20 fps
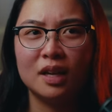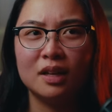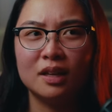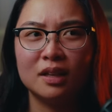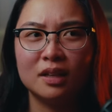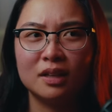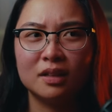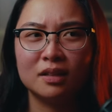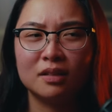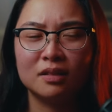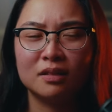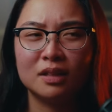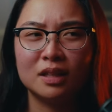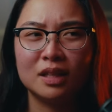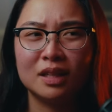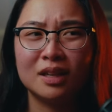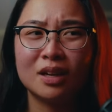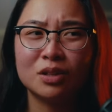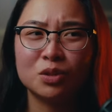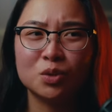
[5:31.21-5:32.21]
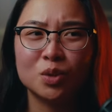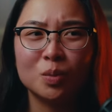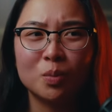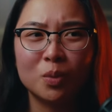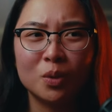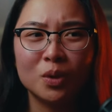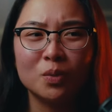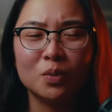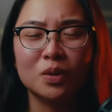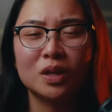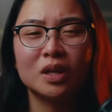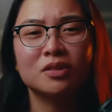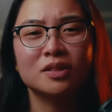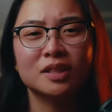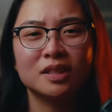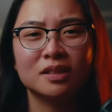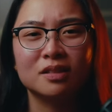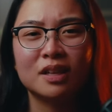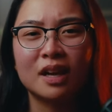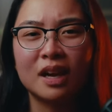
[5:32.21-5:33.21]
and it got to a point where I
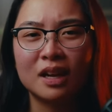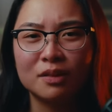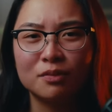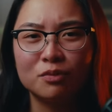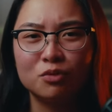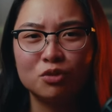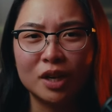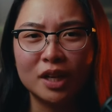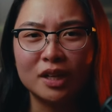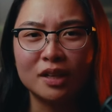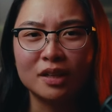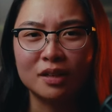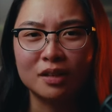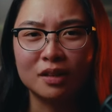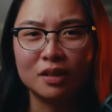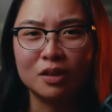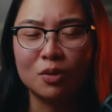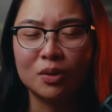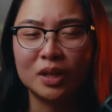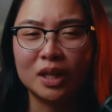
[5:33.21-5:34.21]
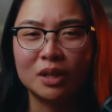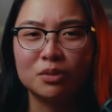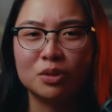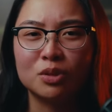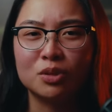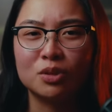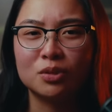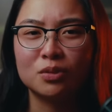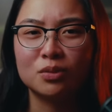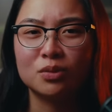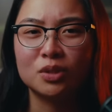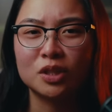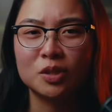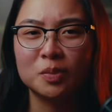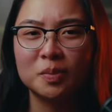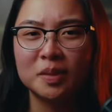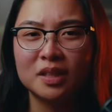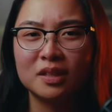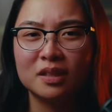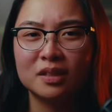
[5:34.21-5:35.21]
was kind of dreading going out to shoot just
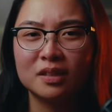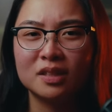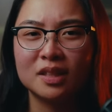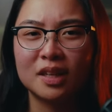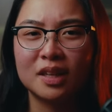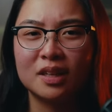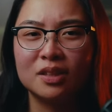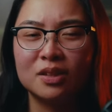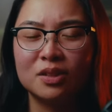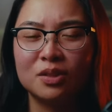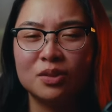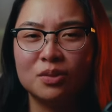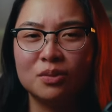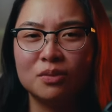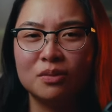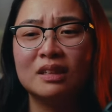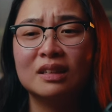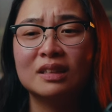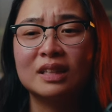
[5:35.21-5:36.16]
because I knew